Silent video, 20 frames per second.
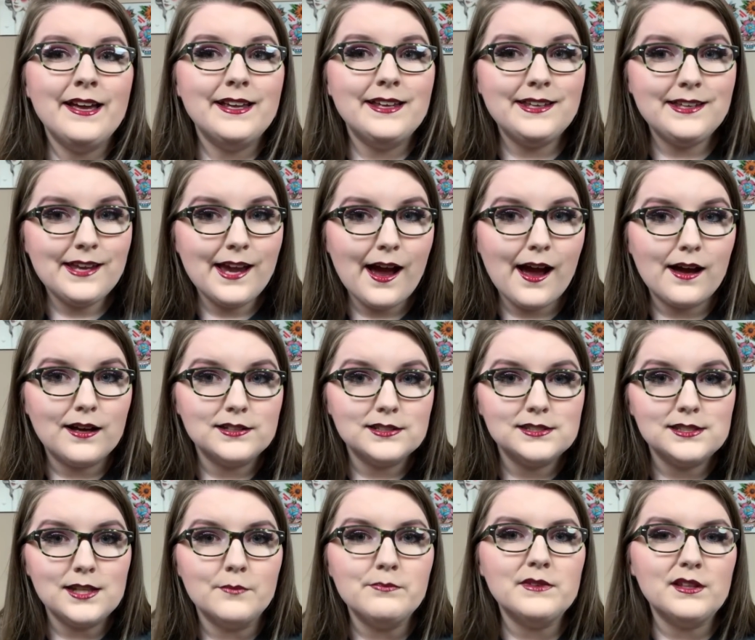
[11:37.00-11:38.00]
yeah,
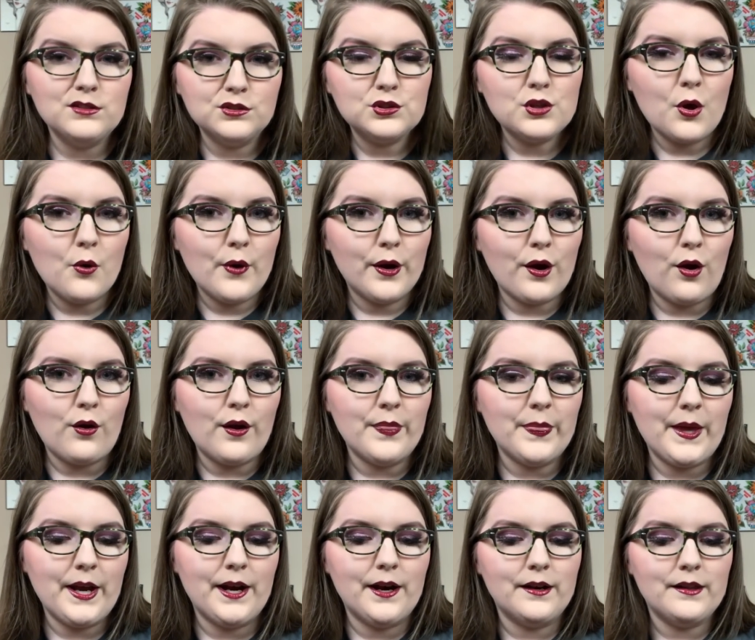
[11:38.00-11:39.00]
something's going on
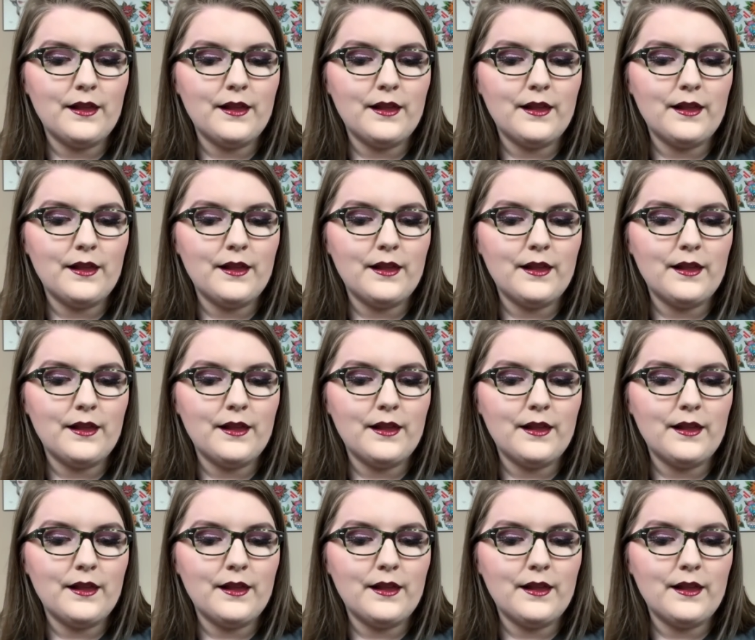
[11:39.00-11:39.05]
there.